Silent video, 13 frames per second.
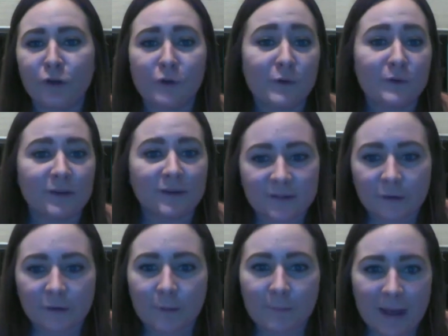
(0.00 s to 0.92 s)
you're using
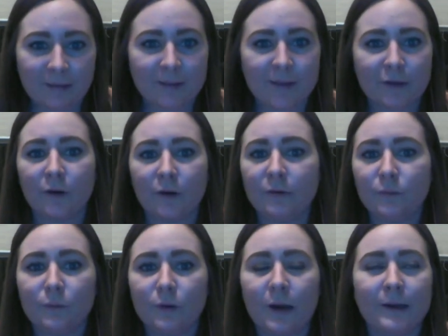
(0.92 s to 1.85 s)
secret ballot or,
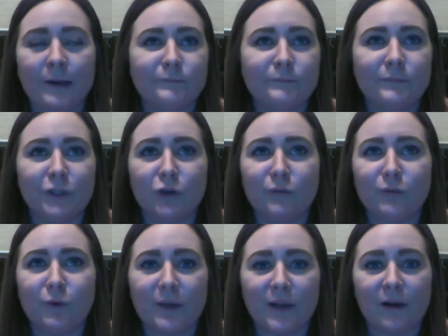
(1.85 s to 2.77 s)

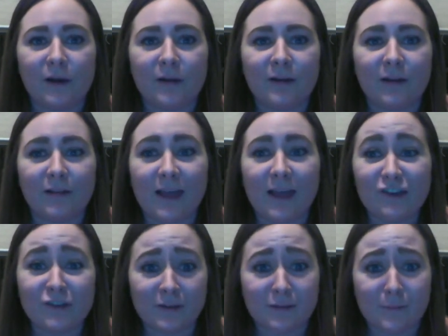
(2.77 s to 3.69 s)
voting on
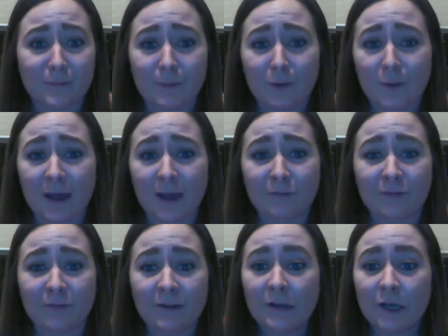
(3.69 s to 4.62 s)
elections. Maybe you have
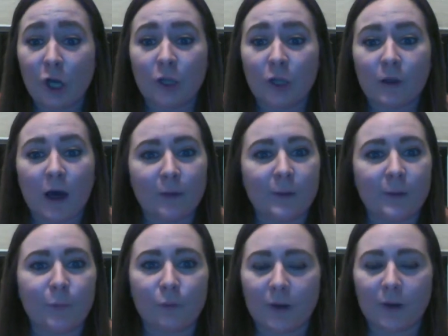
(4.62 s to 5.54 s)
a lot of
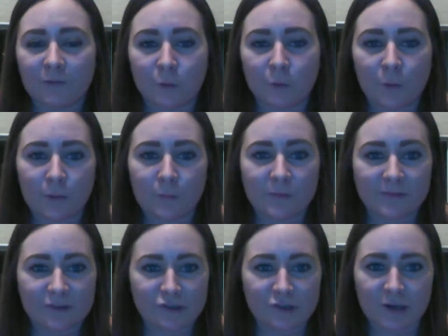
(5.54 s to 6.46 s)
people running for one
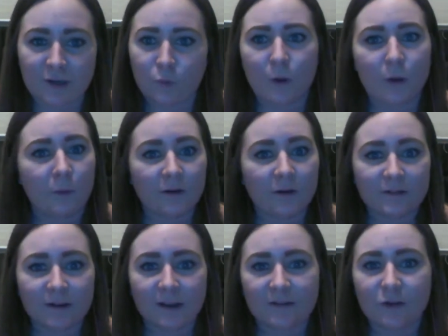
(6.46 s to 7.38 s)
position and one person
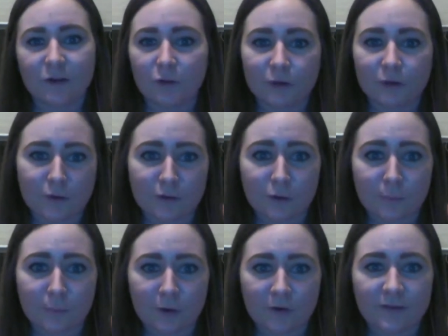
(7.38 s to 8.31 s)
gets it over another
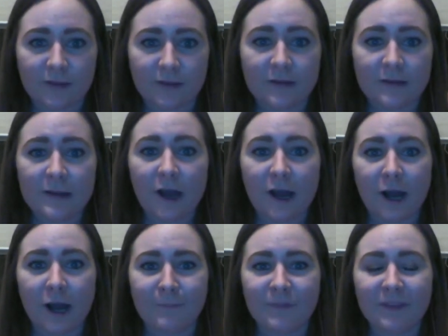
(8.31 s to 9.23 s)
person.
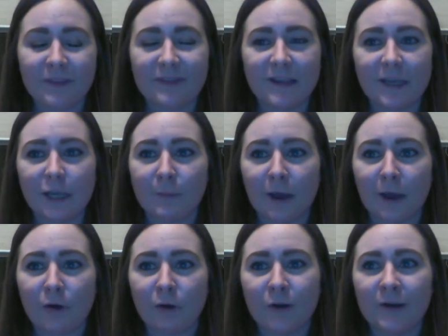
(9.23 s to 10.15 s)
Thinking
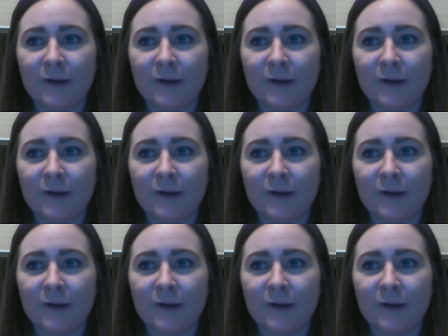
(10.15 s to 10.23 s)
about,